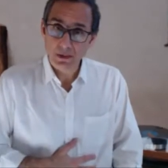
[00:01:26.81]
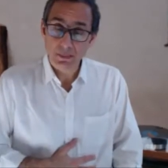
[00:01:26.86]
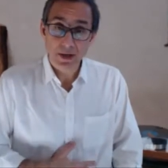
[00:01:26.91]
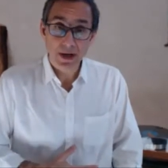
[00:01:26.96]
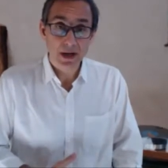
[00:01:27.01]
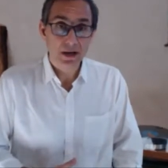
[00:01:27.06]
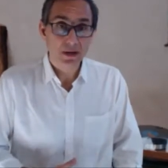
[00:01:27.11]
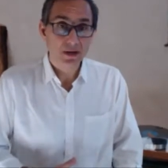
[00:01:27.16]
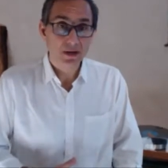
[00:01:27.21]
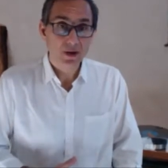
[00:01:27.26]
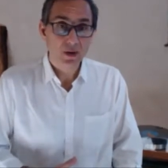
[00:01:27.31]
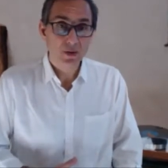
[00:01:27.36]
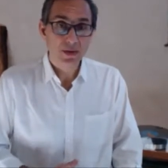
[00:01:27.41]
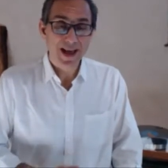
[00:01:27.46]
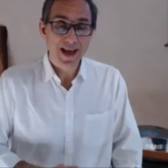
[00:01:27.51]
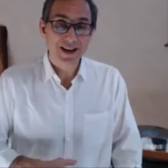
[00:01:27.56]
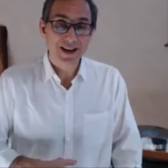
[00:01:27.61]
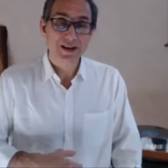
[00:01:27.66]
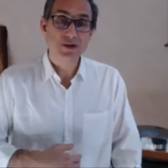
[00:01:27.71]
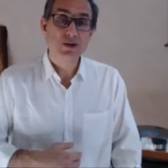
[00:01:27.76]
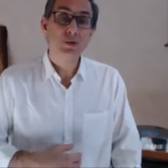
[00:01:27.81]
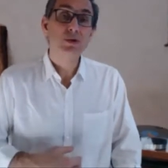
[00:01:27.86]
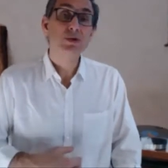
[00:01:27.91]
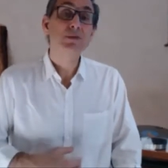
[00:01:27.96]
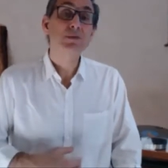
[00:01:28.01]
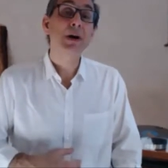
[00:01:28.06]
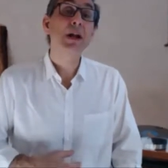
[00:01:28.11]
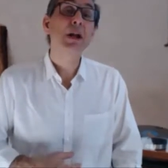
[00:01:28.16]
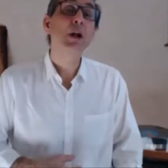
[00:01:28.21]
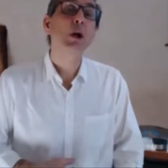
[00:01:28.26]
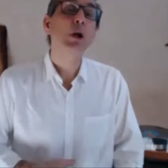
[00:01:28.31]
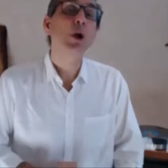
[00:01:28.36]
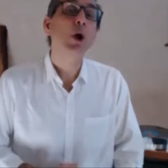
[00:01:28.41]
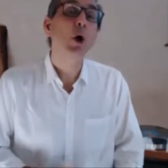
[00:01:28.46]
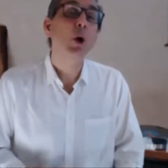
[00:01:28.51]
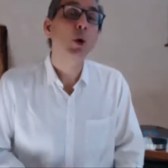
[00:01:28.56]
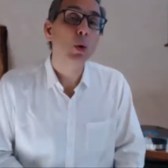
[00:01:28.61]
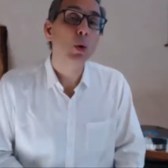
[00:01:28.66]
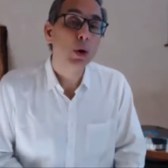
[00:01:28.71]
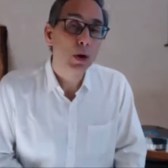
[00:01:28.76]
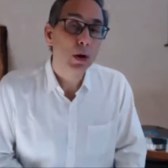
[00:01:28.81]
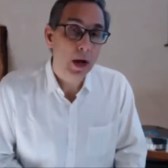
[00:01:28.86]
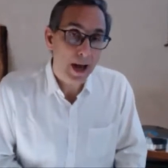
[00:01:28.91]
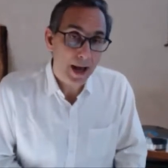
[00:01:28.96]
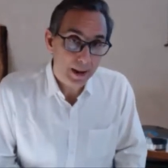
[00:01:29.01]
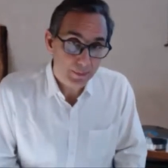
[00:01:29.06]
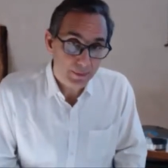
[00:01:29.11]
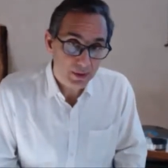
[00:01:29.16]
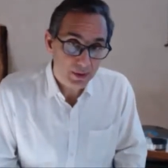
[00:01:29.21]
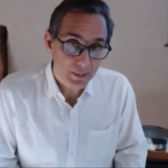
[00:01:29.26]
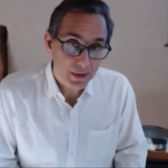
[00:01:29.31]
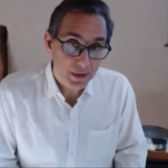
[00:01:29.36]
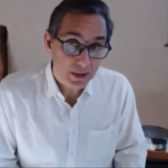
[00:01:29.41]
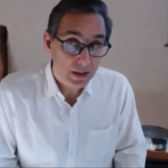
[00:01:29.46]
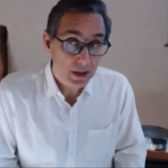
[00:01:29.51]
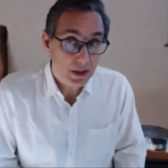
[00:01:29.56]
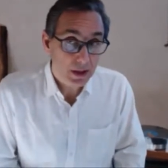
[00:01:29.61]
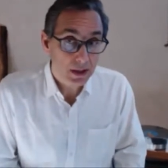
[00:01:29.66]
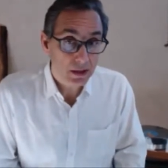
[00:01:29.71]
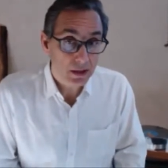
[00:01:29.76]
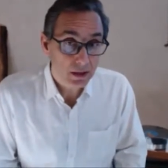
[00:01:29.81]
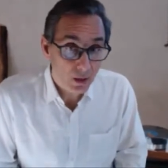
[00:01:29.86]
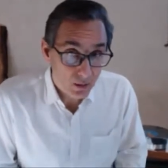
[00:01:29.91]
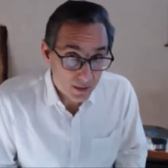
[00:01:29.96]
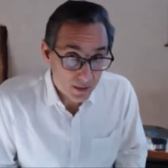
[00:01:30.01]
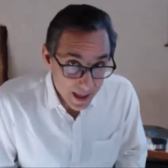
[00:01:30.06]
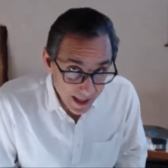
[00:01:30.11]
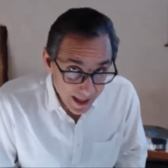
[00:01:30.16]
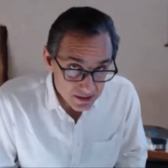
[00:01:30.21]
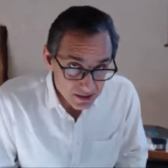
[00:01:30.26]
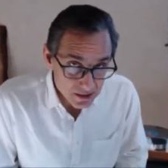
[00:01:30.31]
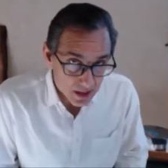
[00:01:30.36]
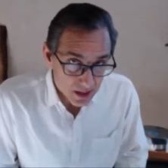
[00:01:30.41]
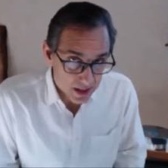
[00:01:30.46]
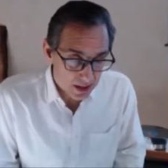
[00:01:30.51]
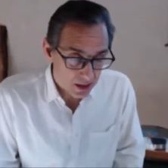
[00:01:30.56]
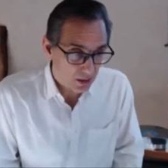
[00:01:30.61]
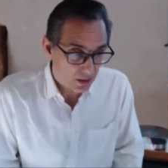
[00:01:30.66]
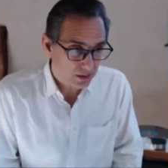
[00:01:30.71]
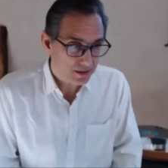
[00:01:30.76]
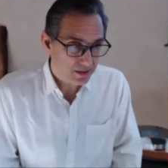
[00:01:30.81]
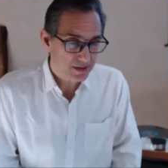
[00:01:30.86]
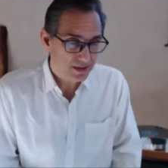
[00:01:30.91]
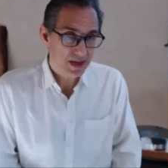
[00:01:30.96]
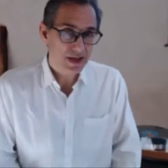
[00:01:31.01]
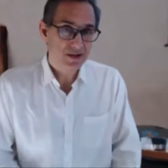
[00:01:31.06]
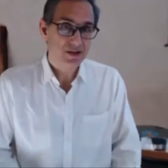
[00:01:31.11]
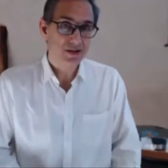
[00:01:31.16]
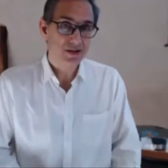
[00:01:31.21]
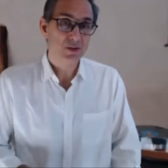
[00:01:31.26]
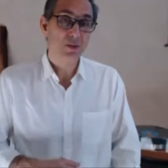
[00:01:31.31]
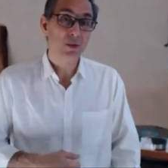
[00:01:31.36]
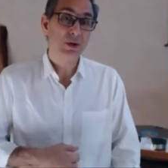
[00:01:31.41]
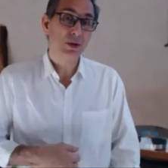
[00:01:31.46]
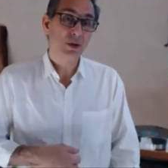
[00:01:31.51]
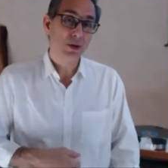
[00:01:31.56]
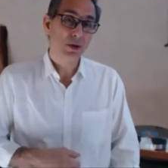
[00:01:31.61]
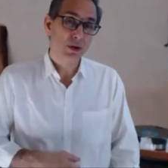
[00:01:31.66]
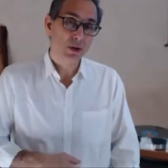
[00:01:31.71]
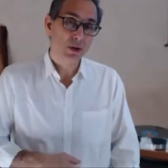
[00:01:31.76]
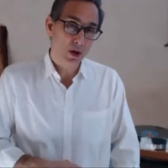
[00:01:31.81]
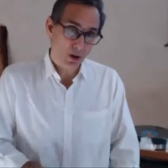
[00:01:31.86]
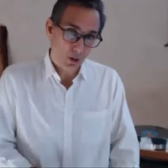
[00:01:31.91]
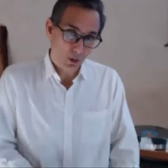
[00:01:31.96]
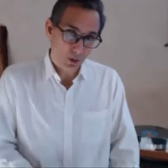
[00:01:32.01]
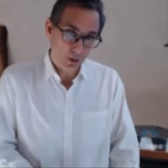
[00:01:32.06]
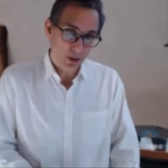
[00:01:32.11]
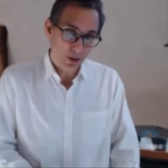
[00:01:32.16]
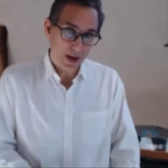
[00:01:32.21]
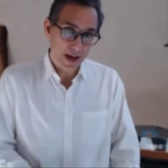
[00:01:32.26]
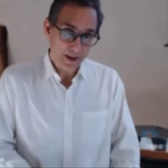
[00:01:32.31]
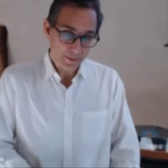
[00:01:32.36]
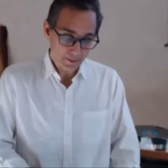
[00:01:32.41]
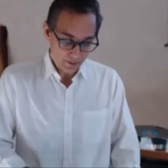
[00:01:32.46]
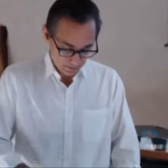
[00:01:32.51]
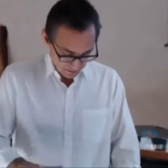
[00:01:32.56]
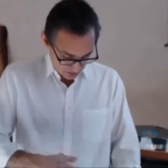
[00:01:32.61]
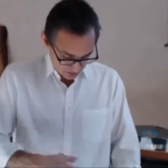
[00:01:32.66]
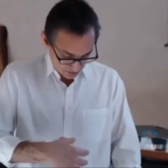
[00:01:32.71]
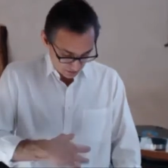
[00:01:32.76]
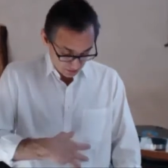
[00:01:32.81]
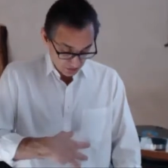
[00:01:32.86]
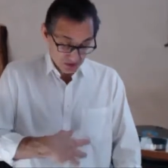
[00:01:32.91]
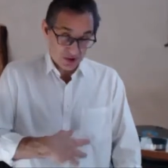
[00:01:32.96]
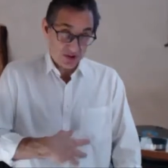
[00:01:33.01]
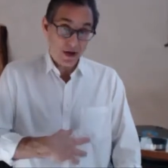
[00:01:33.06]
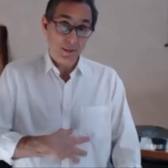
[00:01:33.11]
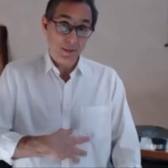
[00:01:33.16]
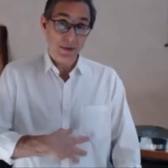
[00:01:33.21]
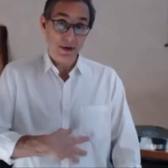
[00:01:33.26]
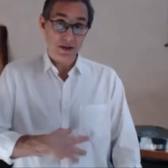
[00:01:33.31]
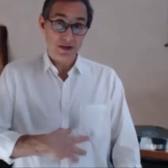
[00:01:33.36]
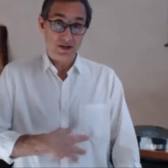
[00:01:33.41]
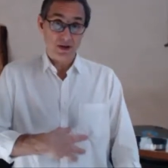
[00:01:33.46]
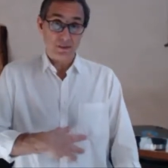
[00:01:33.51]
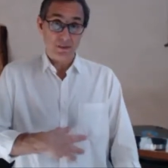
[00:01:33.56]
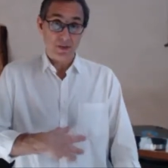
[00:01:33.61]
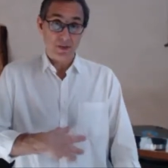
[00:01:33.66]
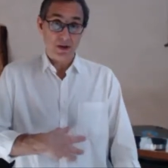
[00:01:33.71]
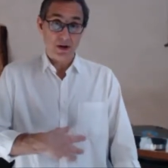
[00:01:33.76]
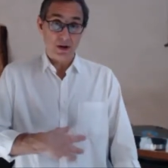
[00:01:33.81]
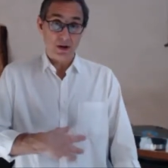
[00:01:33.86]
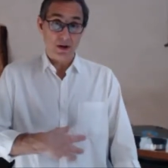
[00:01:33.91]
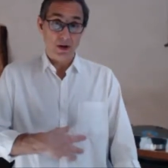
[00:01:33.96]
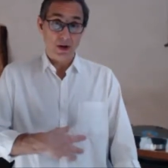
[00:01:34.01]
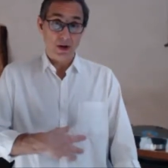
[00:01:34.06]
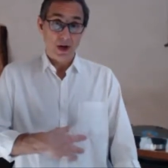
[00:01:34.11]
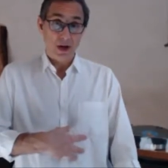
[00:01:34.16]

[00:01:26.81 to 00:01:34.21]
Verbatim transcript: But I didn't know that because it was my lower abdomen. And I didn't know that until I got all the tests. So lower abdomen, so your stomach is up here.